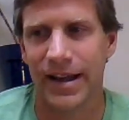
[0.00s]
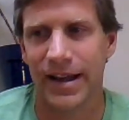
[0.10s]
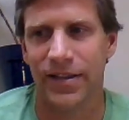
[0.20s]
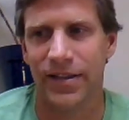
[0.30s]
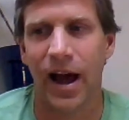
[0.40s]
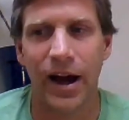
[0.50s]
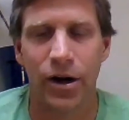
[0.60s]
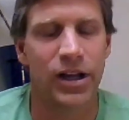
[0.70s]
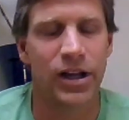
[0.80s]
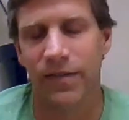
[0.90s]
in the
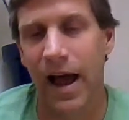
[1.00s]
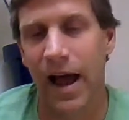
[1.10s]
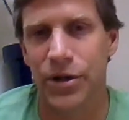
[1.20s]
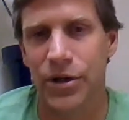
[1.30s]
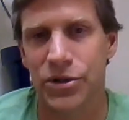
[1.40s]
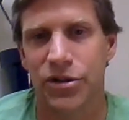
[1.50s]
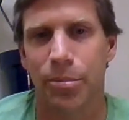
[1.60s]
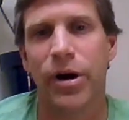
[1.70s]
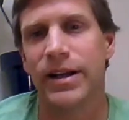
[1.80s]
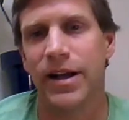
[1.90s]
hierarchy of values, the
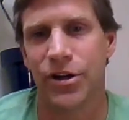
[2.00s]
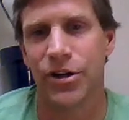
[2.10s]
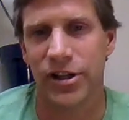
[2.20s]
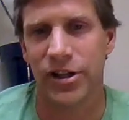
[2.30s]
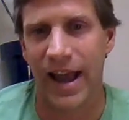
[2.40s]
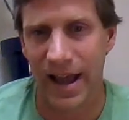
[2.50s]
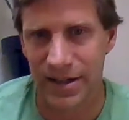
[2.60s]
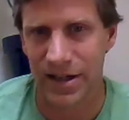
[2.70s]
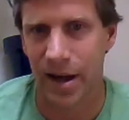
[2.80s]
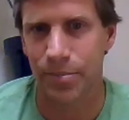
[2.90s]
breakdown usually
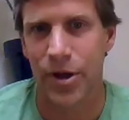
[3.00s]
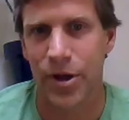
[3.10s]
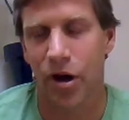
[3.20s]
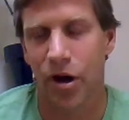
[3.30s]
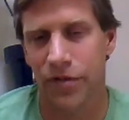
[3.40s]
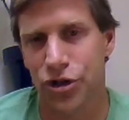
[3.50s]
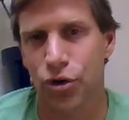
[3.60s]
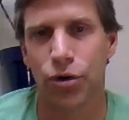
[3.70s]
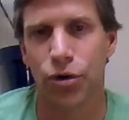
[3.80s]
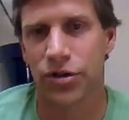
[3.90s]
ends up on the
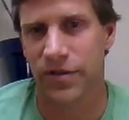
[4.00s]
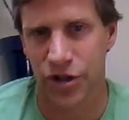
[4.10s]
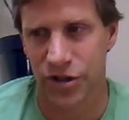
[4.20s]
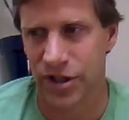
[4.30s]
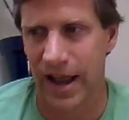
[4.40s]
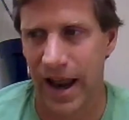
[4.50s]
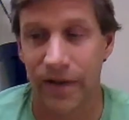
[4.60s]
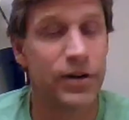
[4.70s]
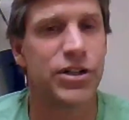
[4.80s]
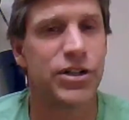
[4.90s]
shoulders of just
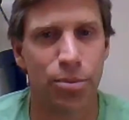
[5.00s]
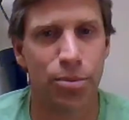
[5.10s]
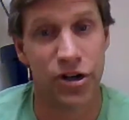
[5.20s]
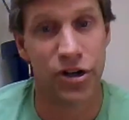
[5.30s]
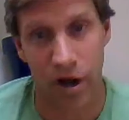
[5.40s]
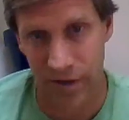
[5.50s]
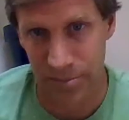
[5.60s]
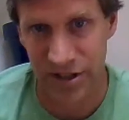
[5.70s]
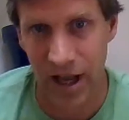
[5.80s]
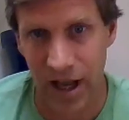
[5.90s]
every single person on
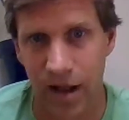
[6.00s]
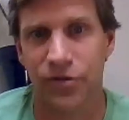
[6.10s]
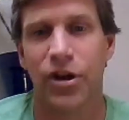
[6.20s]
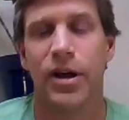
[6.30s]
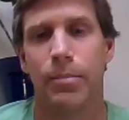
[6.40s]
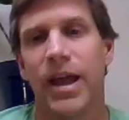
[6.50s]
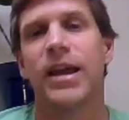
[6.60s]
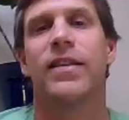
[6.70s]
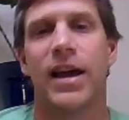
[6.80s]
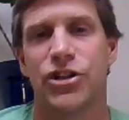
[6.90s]
themselves,
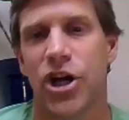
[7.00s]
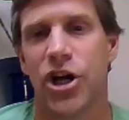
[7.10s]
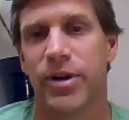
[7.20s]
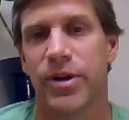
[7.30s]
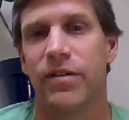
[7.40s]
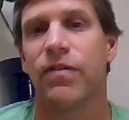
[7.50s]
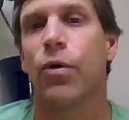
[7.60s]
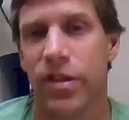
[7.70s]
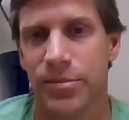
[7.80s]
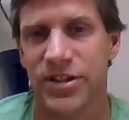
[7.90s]
making that judgment
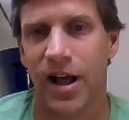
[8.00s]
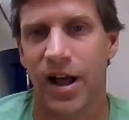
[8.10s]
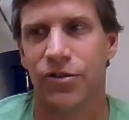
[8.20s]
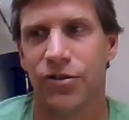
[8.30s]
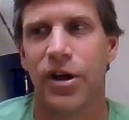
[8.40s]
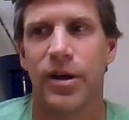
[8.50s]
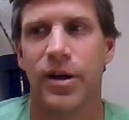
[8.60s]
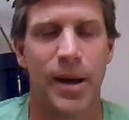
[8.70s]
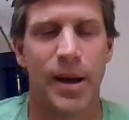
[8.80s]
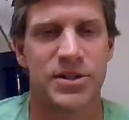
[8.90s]
for themselves,
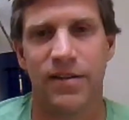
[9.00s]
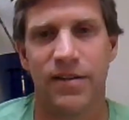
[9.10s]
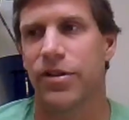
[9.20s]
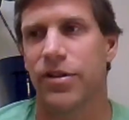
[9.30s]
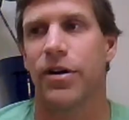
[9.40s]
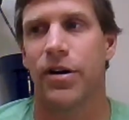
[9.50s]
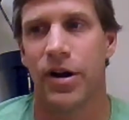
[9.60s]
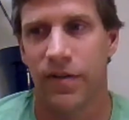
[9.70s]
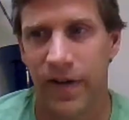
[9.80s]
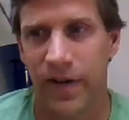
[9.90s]
perhaps then for their
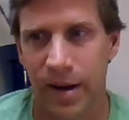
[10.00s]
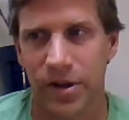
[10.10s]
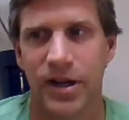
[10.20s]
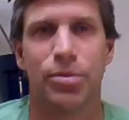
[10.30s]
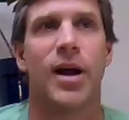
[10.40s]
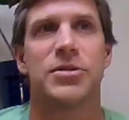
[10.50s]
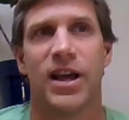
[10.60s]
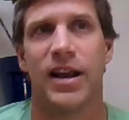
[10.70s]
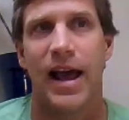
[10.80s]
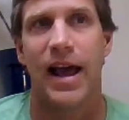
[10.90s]
family, perhaps
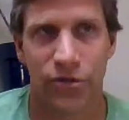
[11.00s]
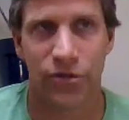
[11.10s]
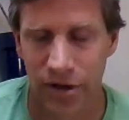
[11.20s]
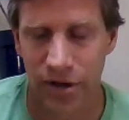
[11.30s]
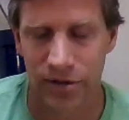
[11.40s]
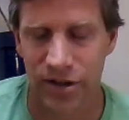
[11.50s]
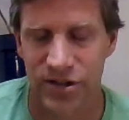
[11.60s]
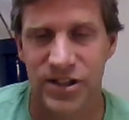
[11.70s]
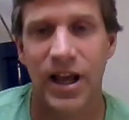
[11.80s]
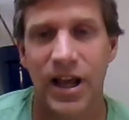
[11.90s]
then out to, to
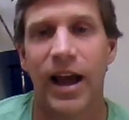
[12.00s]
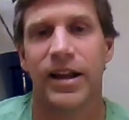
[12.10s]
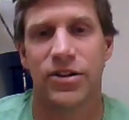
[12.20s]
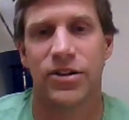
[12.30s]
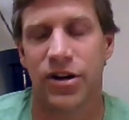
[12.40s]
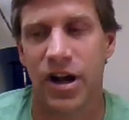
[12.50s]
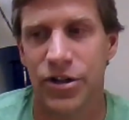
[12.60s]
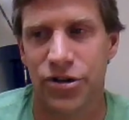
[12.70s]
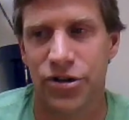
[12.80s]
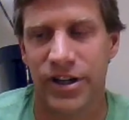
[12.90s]
society and to their
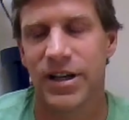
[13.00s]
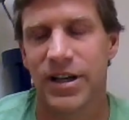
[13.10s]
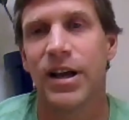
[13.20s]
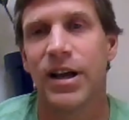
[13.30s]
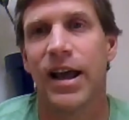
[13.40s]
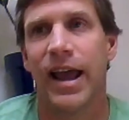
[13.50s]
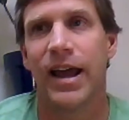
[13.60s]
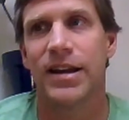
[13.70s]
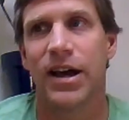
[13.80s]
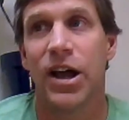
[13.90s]
countries.
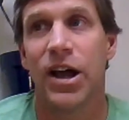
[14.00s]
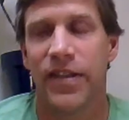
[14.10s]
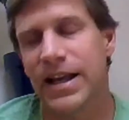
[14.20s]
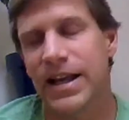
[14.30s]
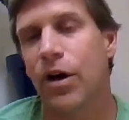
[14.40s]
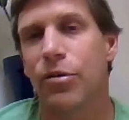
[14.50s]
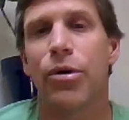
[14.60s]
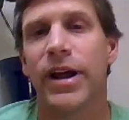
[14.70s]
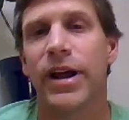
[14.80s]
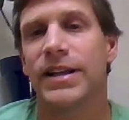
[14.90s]
And uh, that's how the
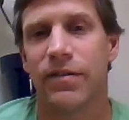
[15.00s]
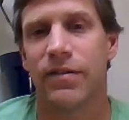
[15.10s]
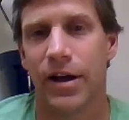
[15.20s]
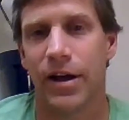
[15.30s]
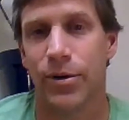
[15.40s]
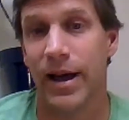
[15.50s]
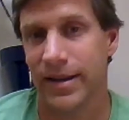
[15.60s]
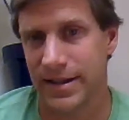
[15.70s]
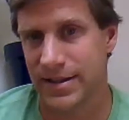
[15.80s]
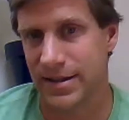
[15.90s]
breakdown of value, at
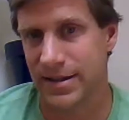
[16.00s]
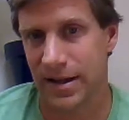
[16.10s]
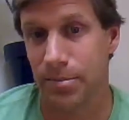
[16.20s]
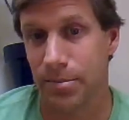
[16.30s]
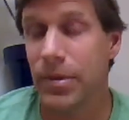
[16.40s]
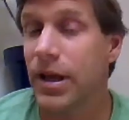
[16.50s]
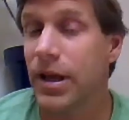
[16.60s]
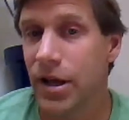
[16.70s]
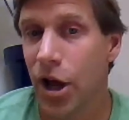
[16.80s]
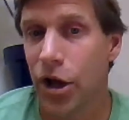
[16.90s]
least to
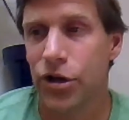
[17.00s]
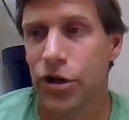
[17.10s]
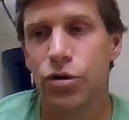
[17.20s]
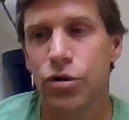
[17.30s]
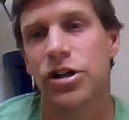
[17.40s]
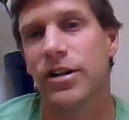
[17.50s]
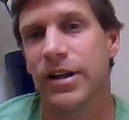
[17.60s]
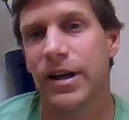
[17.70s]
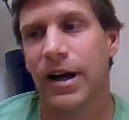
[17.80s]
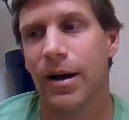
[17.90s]
me,
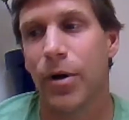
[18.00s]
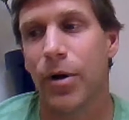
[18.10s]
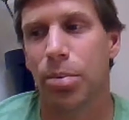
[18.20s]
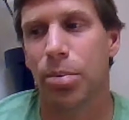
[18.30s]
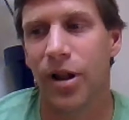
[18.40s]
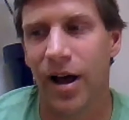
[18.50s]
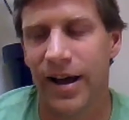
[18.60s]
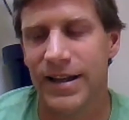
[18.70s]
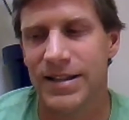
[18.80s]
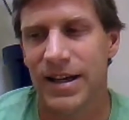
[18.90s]
usually um,
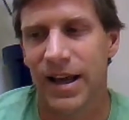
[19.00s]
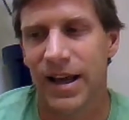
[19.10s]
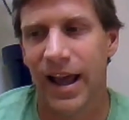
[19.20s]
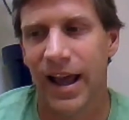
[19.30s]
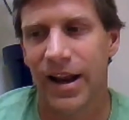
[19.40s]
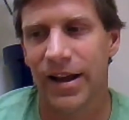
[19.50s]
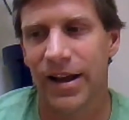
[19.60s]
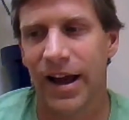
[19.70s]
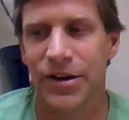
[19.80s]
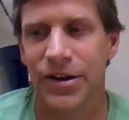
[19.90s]
applies. And I,
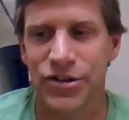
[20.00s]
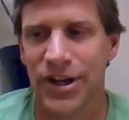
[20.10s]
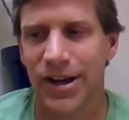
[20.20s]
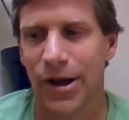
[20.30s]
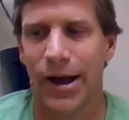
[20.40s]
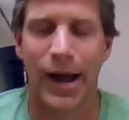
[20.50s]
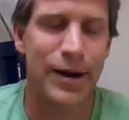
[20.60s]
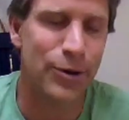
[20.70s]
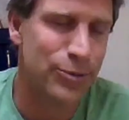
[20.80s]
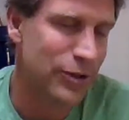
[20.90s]
I understand, I,
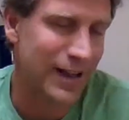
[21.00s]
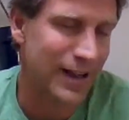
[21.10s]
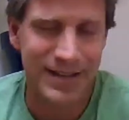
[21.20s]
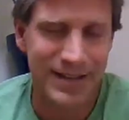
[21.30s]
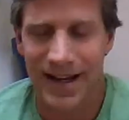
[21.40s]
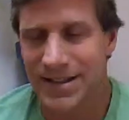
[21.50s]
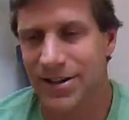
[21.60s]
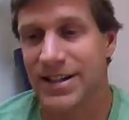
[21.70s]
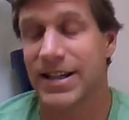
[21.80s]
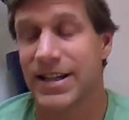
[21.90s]
I, don't really like to
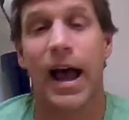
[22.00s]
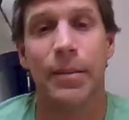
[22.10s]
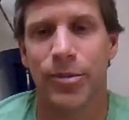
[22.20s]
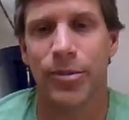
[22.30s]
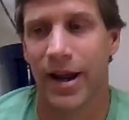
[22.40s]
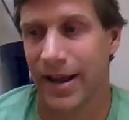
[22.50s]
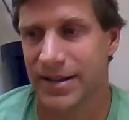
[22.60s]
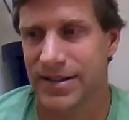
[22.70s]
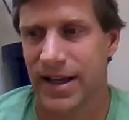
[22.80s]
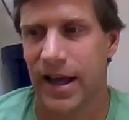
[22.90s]
necessarily say I'm human. I like
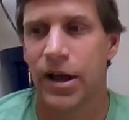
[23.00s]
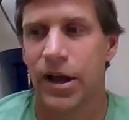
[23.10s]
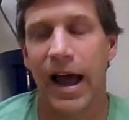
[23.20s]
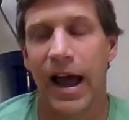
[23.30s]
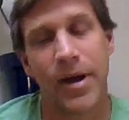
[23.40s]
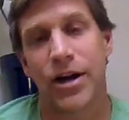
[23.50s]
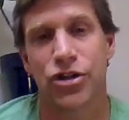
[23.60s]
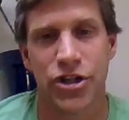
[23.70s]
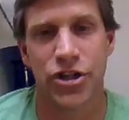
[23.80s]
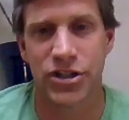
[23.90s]
to say I'm
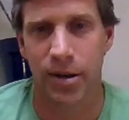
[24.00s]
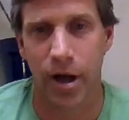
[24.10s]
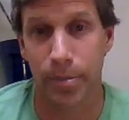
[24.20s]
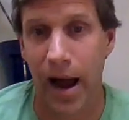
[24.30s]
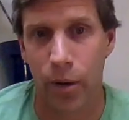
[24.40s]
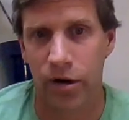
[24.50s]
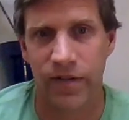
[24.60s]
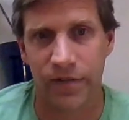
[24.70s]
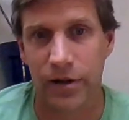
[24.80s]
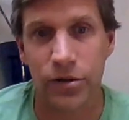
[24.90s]
actually just a, a power
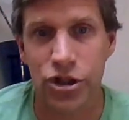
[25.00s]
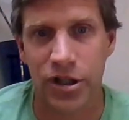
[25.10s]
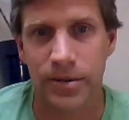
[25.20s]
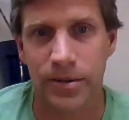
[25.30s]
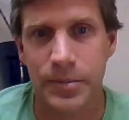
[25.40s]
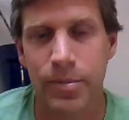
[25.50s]
of evolution.